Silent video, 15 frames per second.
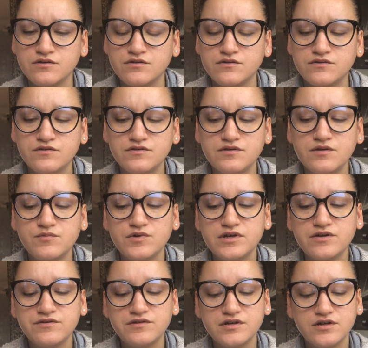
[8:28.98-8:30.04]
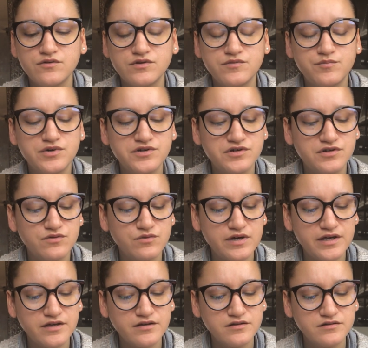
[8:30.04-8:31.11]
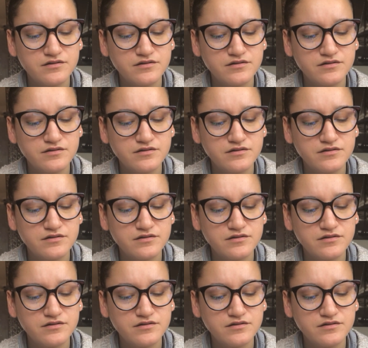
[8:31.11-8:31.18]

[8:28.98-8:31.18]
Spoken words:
So someone else here was pushed away.